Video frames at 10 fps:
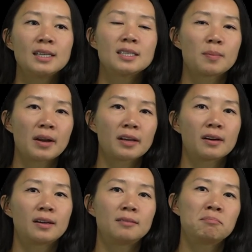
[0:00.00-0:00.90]
depending
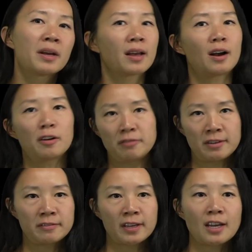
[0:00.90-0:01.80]
on our
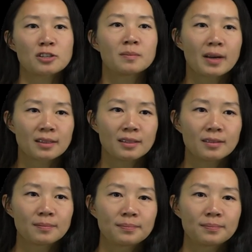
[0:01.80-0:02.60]
verification method.